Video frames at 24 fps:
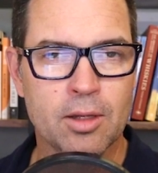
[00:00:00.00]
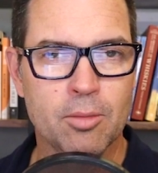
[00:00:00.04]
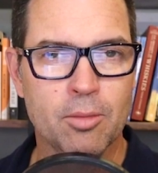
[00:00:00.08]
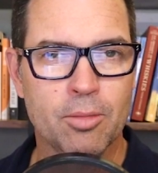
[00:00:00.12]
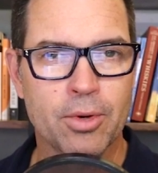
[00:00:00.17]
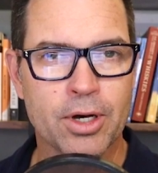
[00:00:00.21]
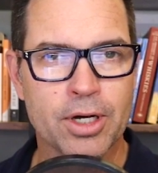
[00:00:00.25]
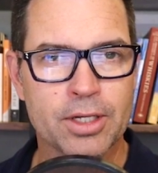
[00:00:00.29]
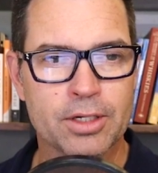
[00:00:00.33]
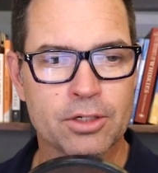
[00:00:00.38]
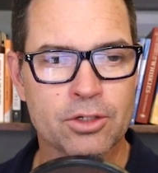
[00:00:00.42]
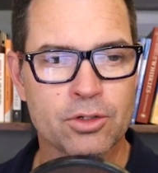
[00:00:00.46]

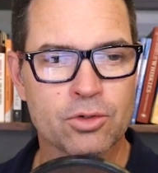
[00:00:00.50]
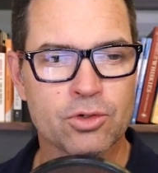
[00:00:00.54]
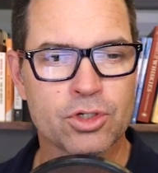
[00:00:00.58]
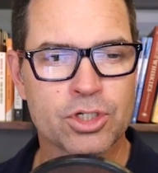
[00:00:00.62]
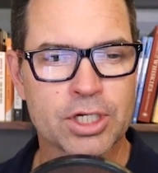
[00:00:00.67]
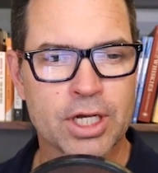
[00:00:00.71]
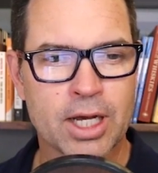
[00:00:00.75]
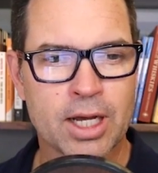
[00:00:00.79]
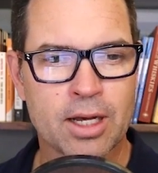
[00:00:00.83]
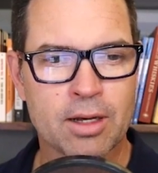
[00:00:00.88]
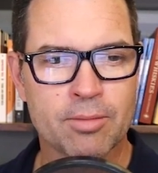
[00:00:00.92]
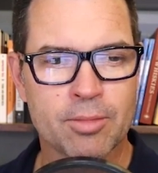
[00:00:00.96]
But your
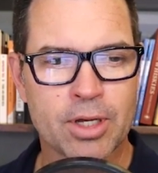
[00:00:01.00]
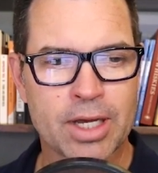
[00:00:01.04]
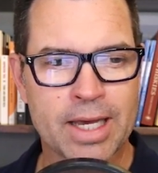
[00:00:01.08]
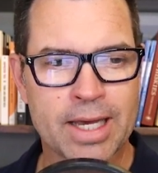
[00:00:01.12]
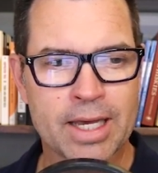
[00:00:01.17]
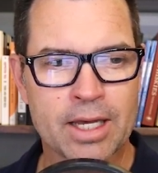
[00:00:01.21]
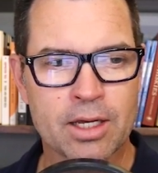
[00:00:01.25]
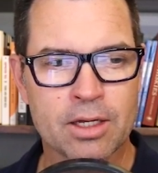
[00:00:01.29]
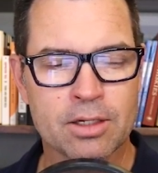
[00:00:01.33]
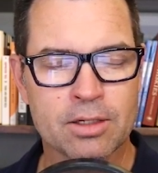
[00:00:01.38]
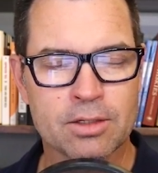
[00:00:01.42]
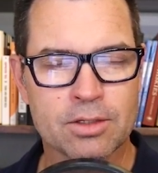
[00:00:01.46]
job
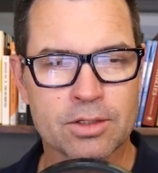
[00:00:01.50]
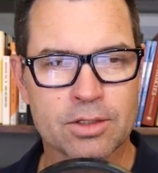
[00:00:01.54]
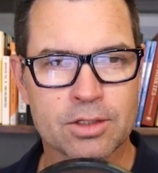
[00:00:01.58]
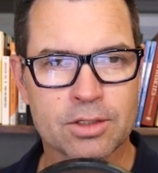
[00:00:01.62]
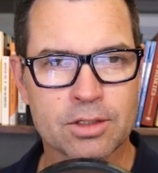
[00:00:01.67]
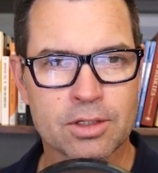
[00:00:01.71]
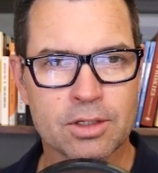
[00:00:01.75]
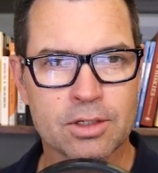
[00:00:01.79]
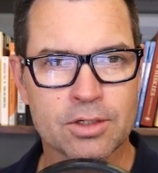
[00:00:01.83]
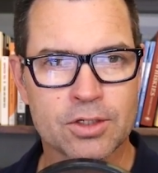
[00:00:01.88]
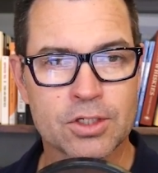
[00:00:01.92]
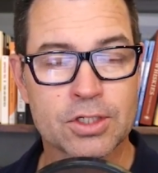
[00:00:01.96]
as
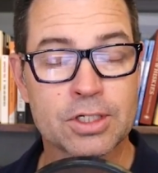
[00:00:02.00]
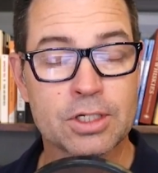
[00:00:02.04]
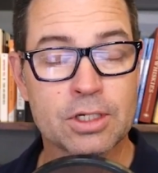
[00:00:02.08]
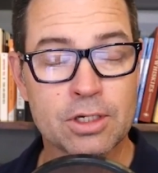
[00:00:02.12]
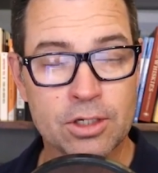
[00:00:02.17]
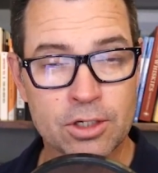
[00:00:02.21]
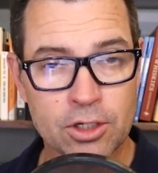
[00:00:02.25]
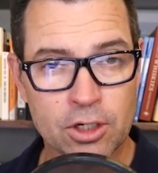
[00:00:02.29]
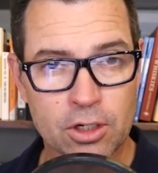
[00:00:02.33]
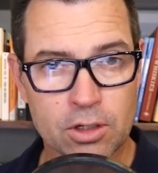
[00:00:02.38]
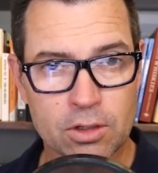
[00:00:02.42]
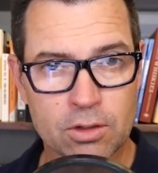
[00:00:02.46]
a
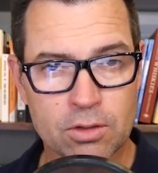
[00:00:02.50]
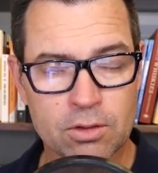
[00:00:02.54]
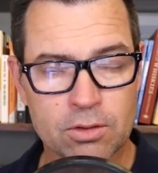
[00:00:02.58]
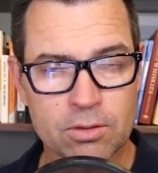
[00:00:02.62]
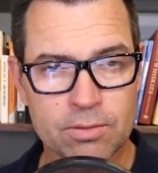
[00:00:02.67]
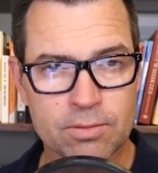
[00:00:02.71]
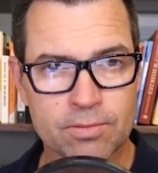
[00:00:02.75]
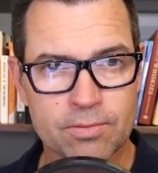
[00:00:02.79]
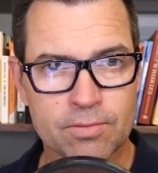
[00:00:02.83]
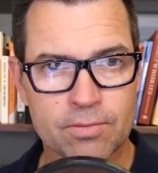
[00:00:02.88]
CEO